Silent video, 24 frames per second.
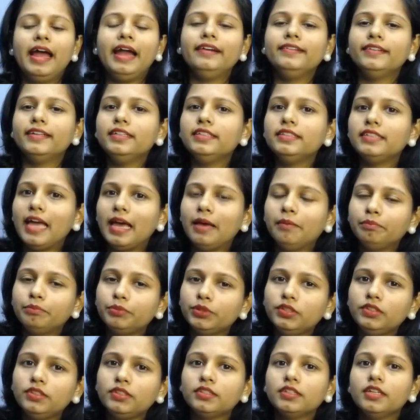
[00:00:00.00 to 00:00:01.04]
And then
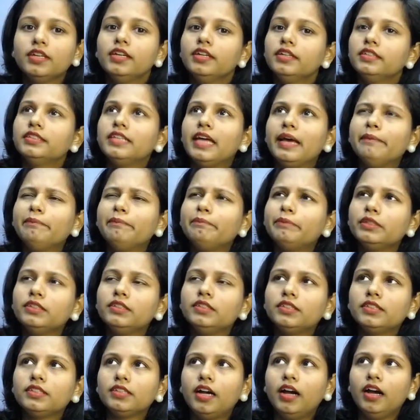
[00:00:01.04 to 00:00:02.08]
tampons.
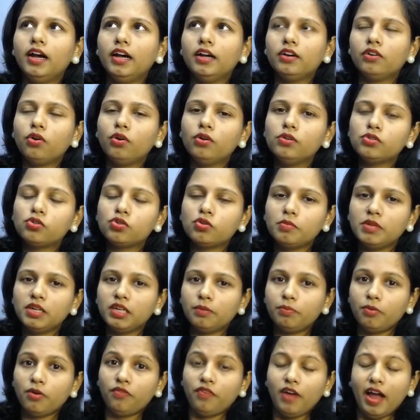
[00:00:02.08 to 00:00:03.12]
Tampons are also made
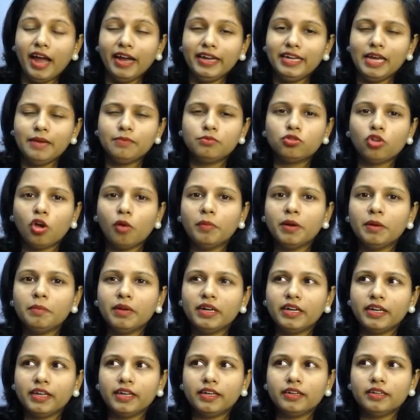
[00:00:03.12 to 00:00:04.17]
up of high absorbent
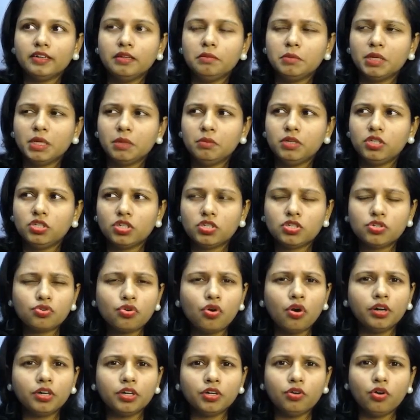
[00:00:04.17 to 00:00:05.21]
material, maybe just
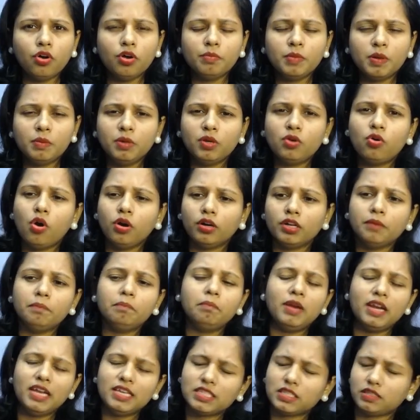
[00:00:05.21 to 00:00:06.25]
cotton or maybe cotton
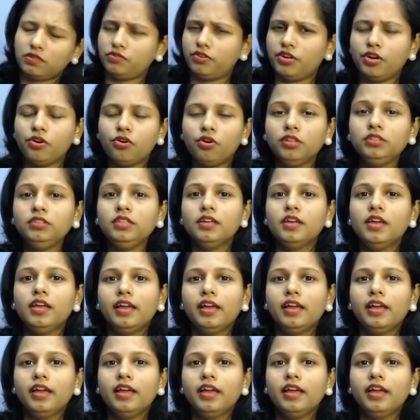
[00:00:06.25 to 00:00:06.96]
plus rayon,